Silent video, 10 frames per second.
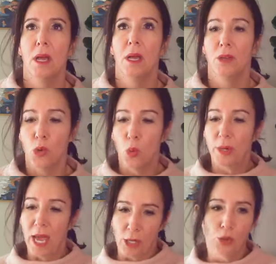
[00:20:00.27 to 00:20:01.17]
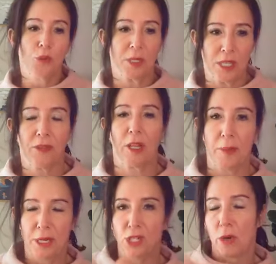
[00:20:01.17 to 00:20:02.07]
your not you specifically,
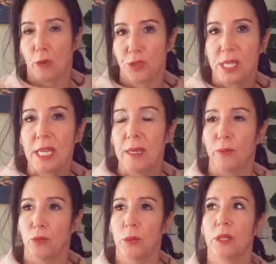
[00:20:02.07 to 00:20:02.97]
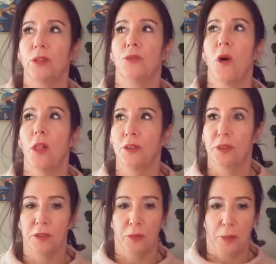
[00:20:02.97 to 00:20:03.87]
but in general, teams really do fall
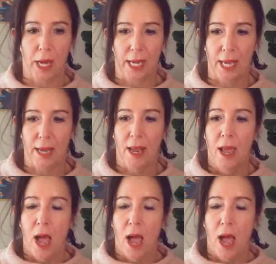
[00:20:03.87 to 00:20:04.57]
into this bucket